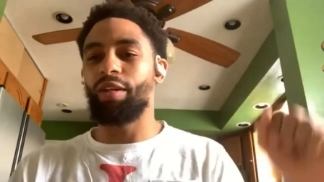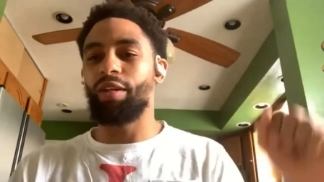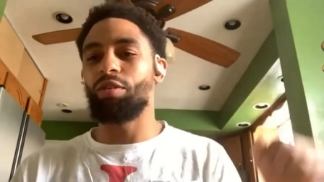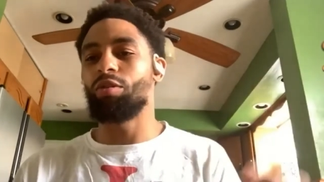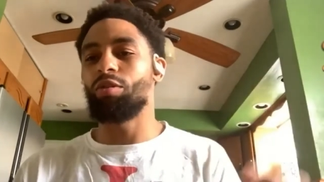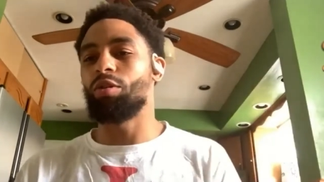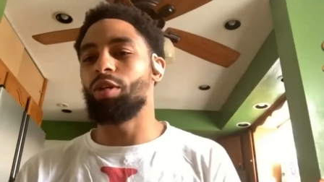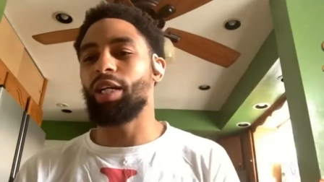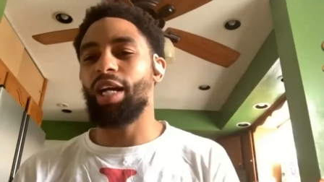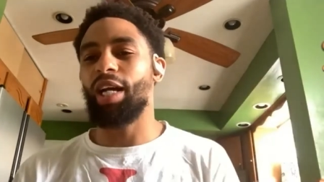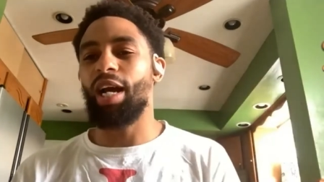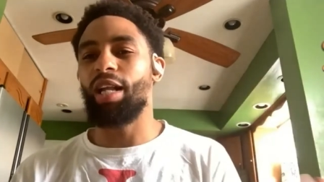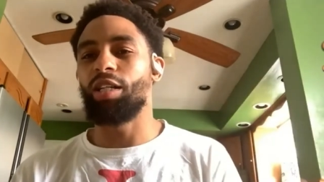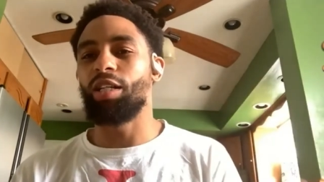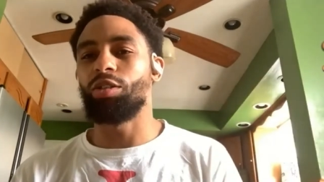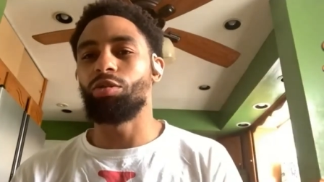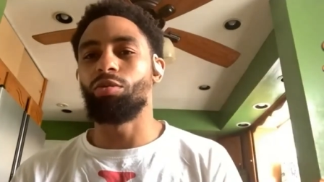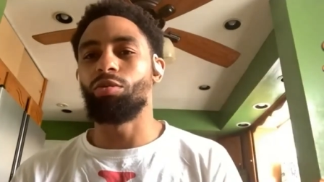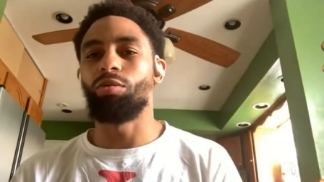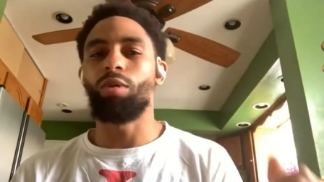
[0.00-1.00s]
Like, you know, in
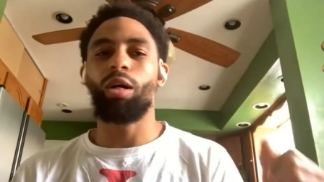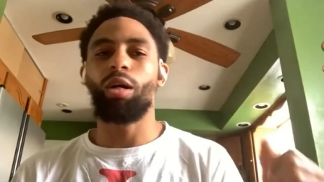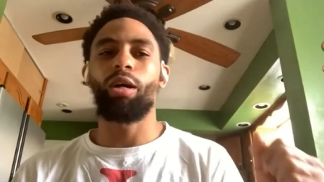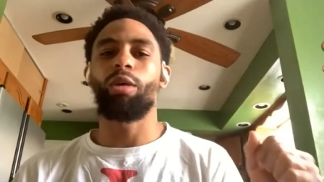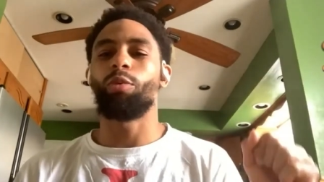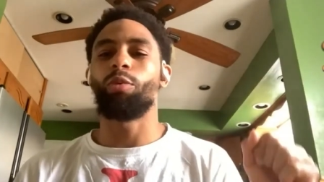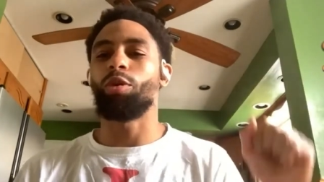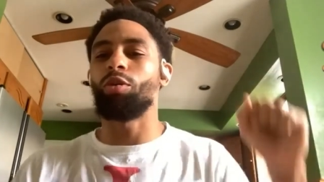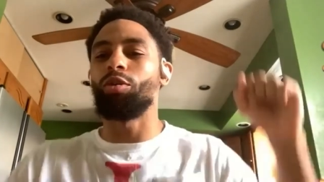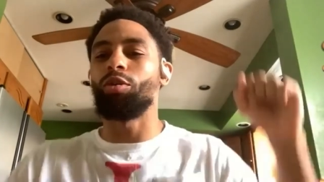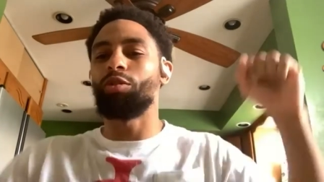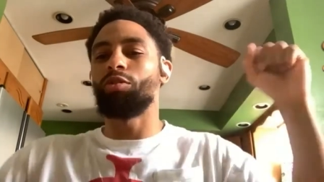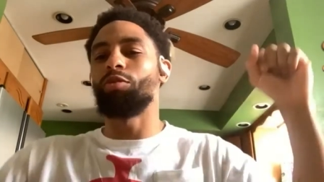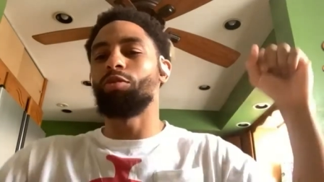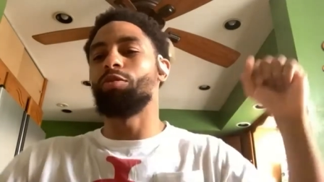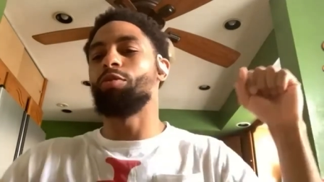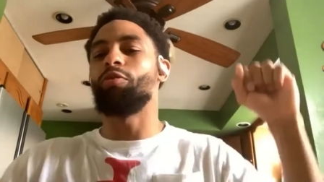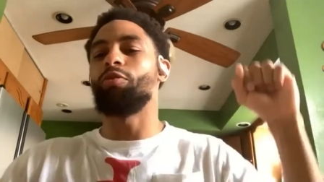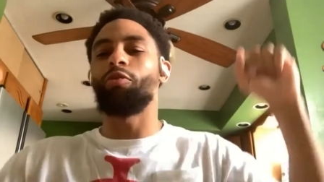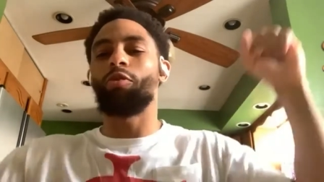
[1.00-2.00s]
college, we're going to
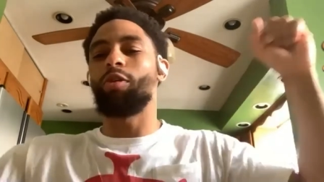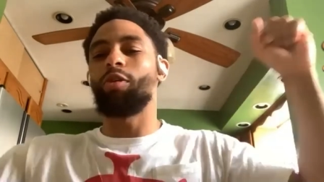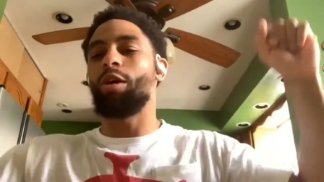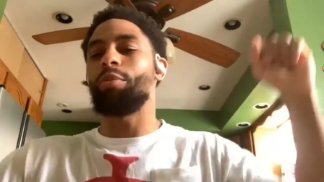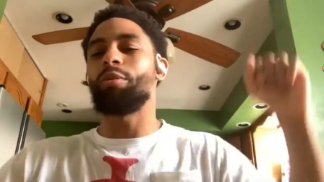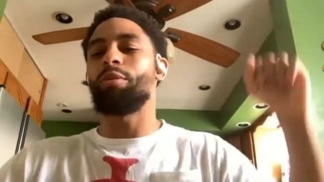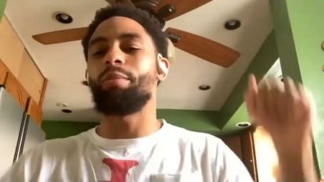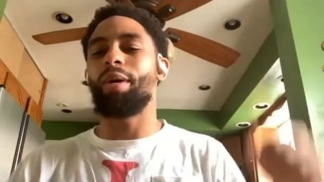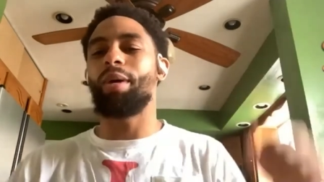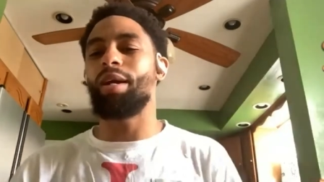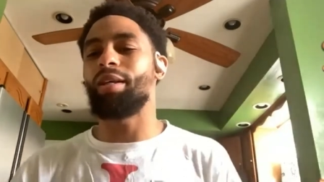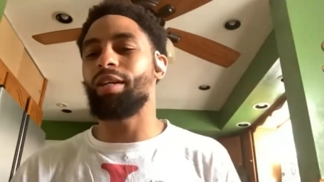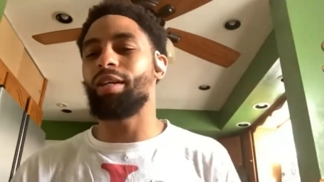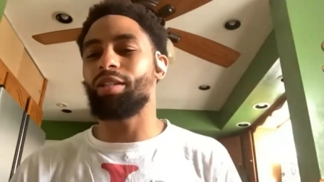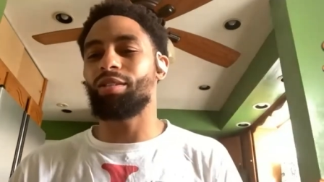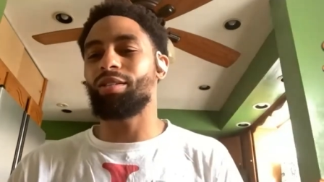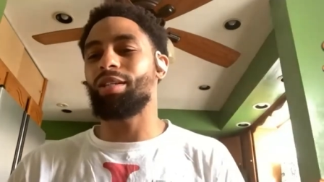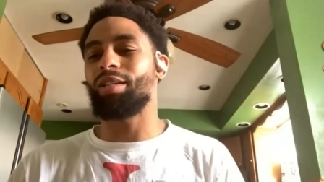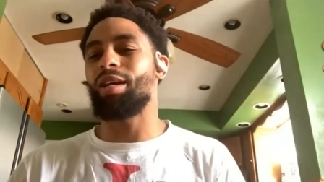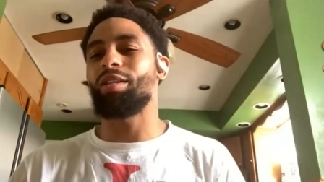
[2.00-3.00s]
do 4 upper body
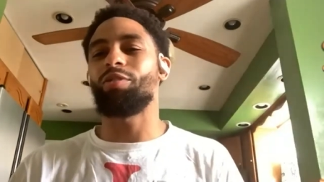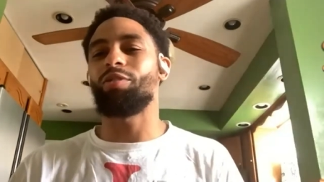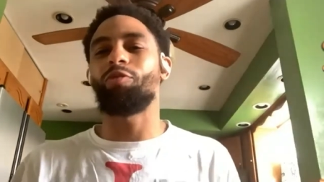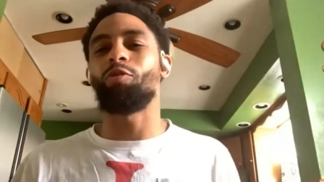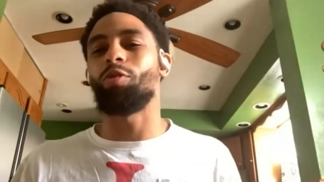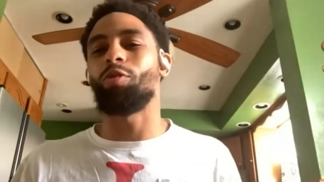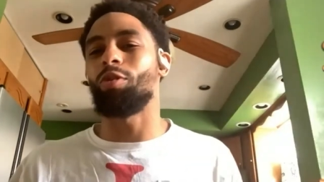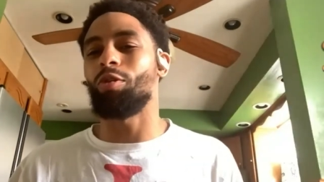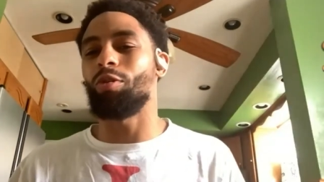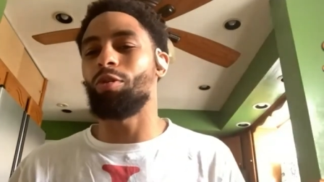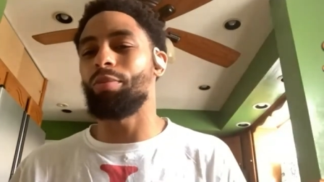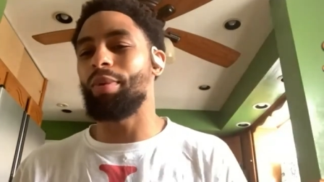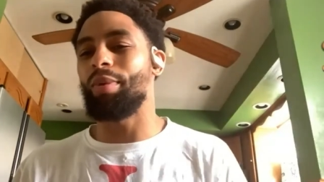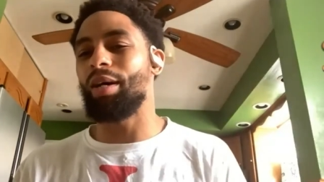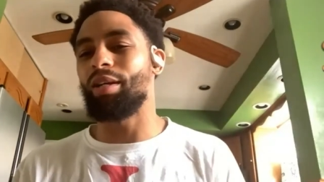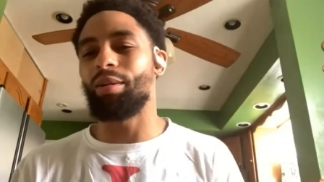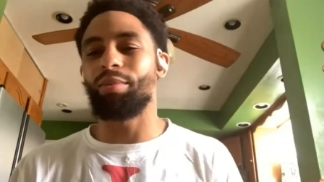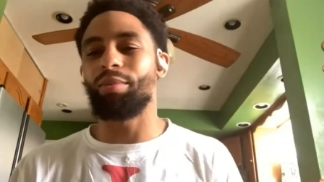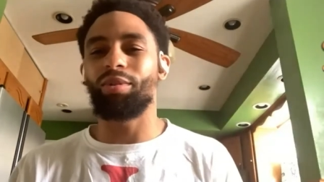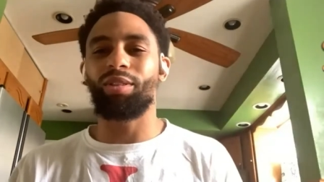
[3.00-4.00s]
exercises, 4 lower
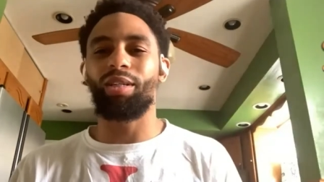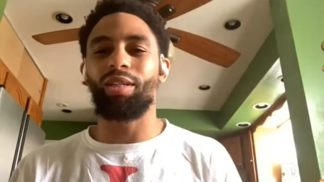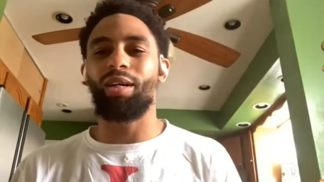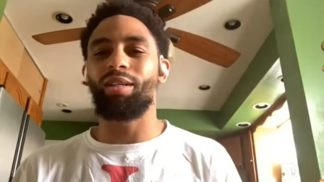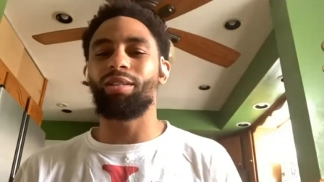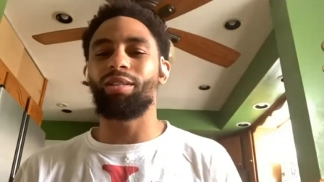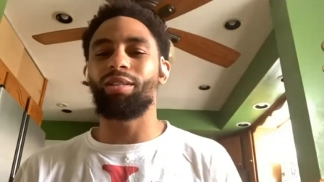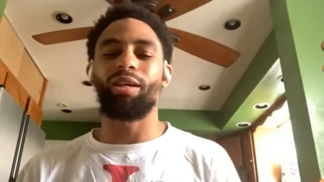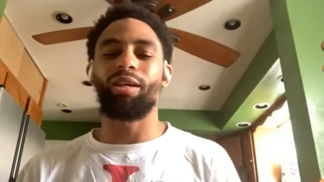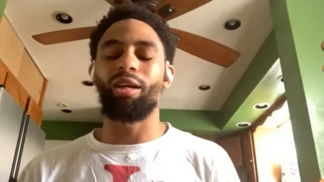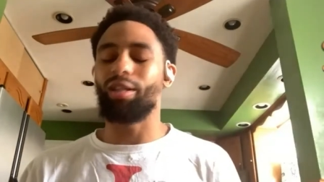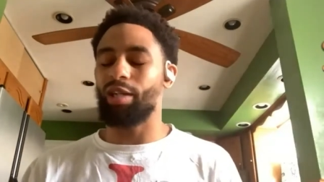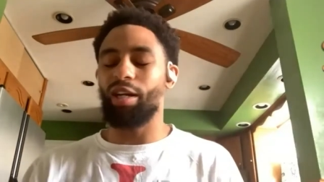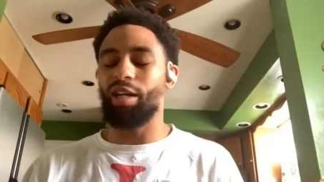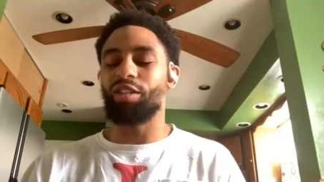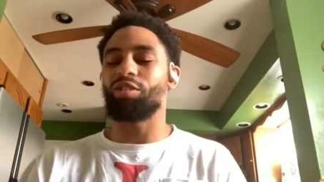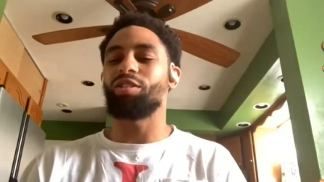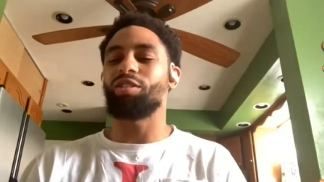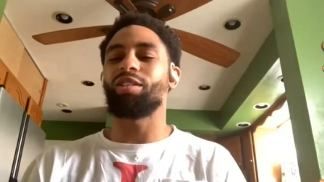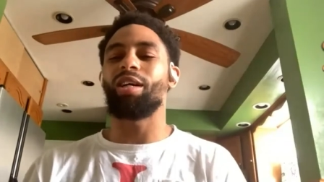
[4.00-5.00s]
body
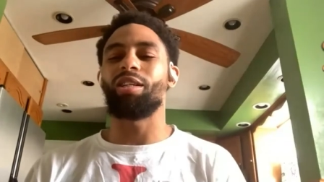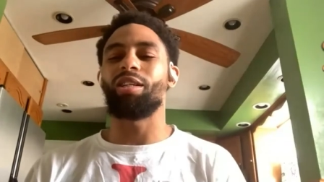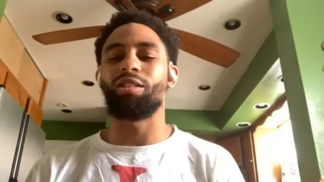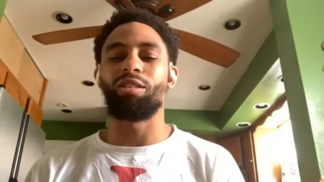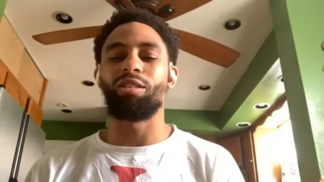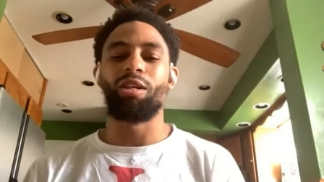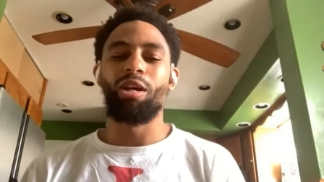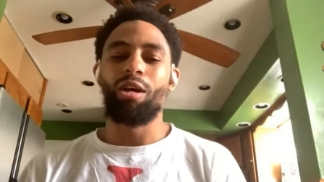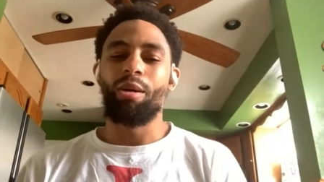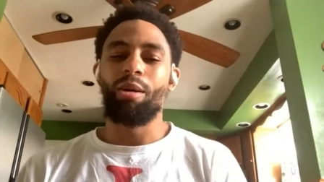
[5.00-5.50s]
exercises.